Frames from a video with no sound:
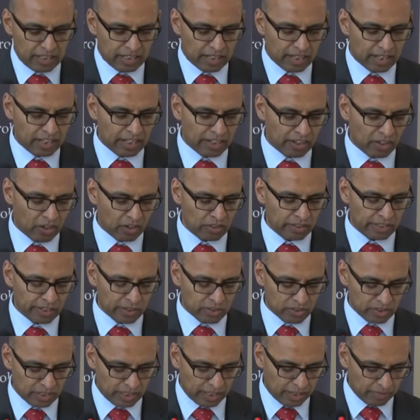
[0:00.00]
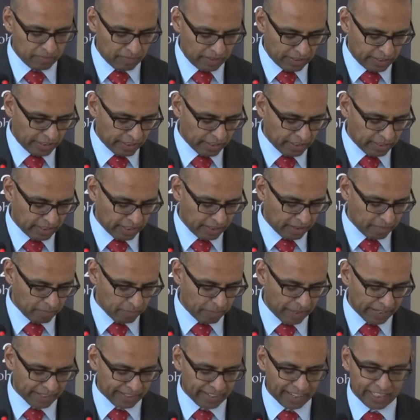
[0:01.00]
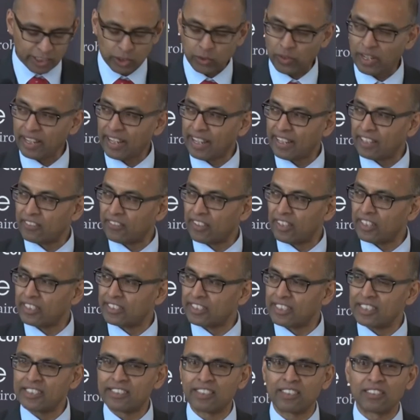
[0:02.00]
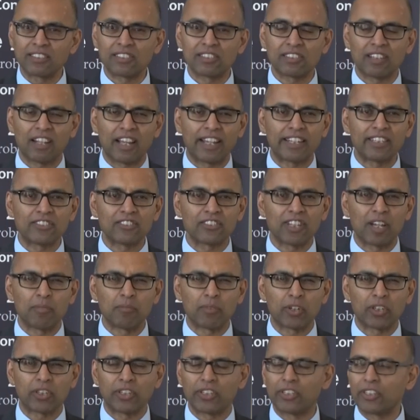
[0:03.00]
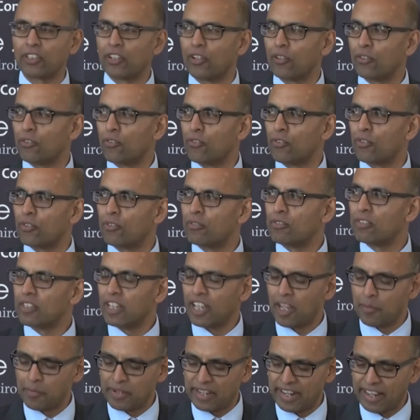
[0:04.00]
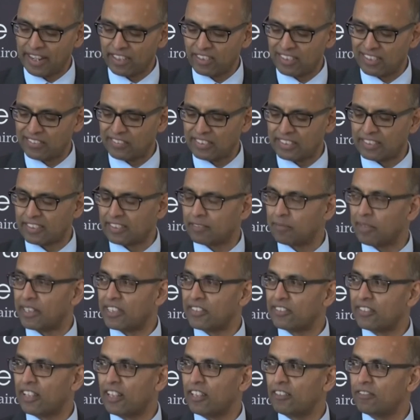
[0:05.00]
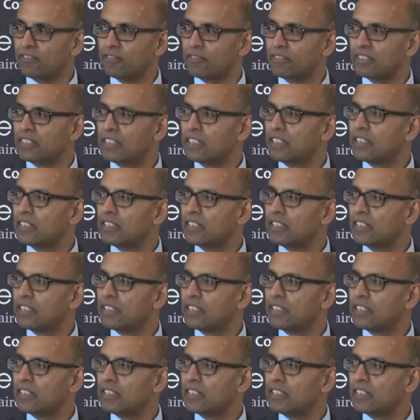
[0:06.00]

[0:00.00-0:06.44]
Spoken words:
earlier on, I think Ben Kajwang had a very detailed slide, so I'm not going to go through M&A activity myself.